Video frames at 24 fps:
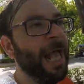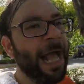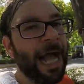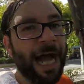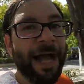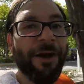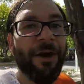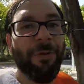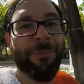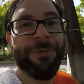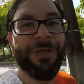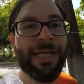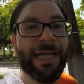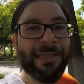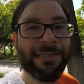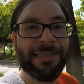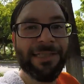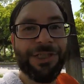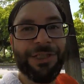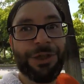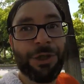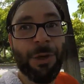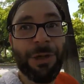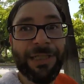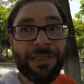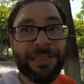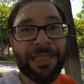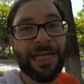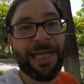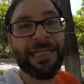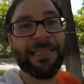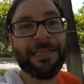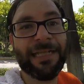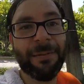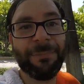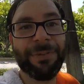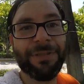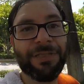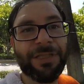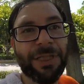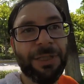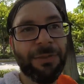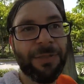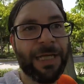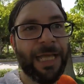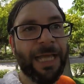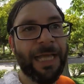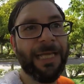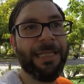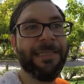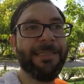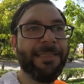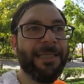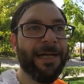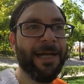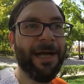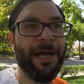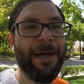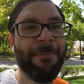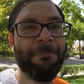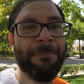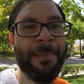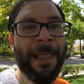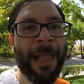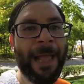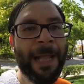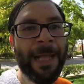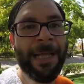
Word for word: I hope you guys enjoyed today's episode, and